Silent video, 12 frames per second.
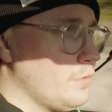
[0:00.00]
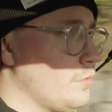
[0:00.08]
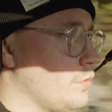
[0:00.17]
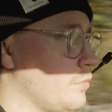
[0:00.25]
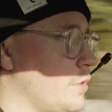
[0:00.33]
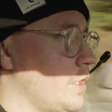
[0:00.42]

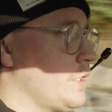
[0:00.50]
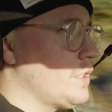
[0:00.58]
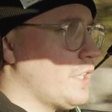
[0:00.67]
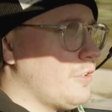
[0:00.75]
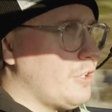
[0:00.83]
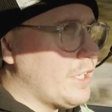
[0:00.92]
So right
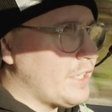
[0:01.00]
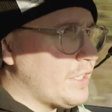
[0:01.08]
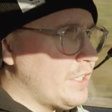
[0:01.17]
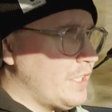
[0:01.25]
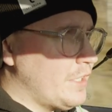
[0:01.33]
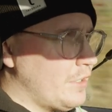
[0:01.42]
now I can
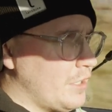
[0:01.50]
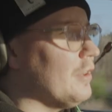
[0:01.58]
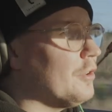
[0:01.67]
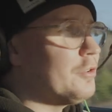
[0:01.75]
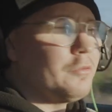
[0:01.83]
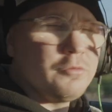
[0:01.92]
hear a
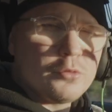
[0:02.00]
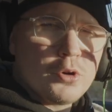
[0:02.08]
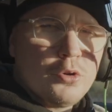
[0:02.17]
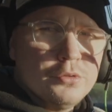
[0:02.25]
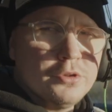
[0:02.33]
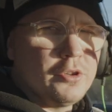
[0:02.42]
lot of
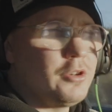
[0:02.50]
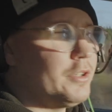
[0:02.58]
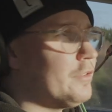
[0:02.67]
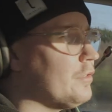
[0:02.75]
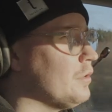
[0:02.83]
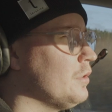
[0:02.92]
road
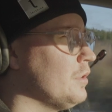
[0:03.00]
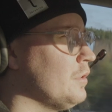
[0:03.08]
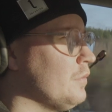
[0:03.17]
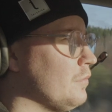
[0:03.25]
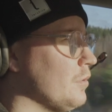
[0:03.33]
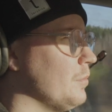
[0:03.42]
noise
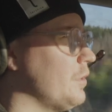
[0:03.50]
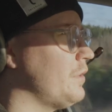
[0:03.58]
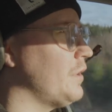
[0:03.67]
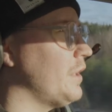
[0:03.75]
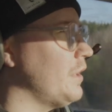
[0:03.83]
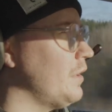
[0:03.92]
from the
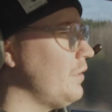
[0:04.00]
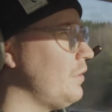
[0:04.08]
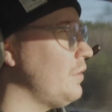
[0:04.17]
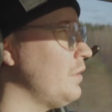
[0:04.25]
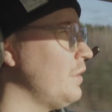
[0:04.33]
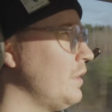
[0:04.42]
tires,
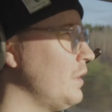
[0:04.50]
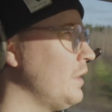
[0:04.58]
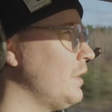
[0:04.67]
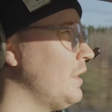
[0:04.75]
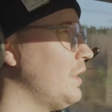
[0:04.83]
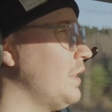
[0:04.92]

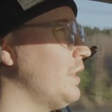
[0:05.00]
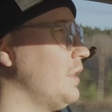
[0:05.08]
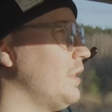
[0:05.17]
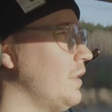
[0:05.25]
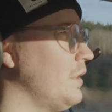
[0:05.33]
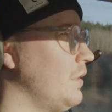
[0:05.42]

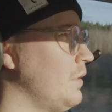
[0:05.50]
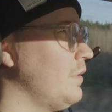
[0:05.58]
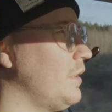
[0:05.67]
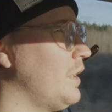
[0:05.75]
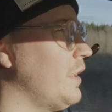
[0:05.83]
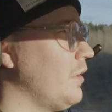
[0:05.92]

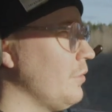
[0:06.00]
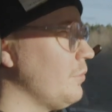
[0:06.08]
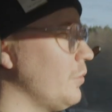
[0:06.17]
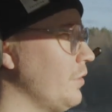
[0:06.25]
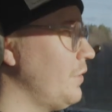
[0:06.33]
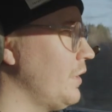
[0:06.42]
and I don't
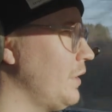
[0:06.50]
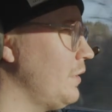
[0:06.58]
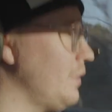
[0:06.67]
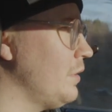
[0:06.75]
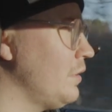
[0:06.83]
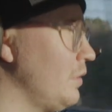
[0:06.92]
want that.
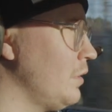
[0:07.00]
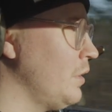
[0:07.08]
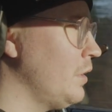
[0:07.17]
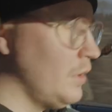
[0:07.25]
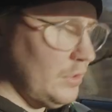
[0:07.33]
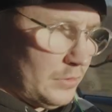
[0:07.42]

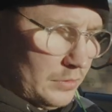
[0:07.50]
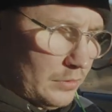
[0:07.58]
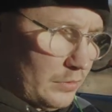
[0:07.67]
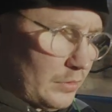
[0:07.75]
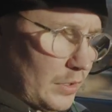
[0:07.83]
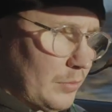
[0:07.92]

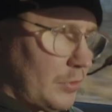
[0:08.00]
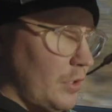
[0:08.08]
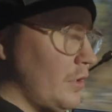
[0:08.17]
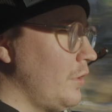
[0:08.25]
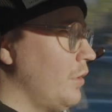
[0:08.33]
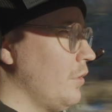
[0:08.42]
So I'm
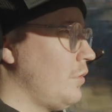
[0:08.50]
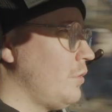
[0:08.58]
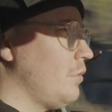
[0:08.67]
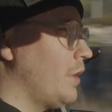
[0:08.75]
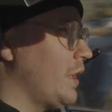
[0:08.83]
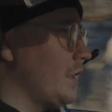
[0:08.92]
gonna just
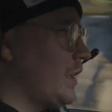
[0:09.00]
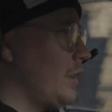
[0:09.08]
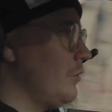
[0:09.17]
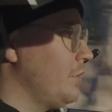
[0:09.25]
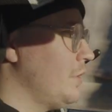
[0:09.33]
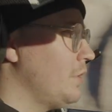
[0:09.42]
drag
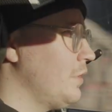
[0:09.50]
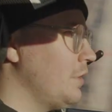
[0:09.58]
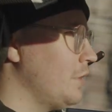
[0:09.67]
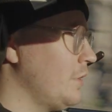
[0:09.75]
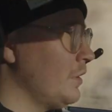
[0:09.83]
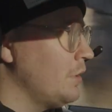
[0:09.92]
down
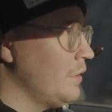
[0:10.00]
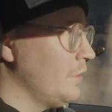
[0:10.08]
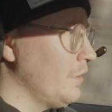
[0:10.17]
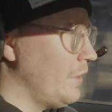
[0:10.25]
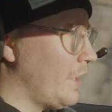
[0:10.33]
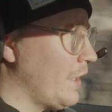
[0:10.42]

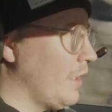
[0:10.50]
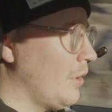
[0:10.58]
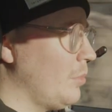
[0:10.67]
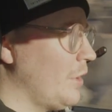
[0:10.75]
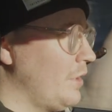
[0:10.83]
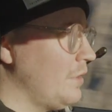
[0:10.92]
the dial a
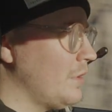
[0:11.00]
bit.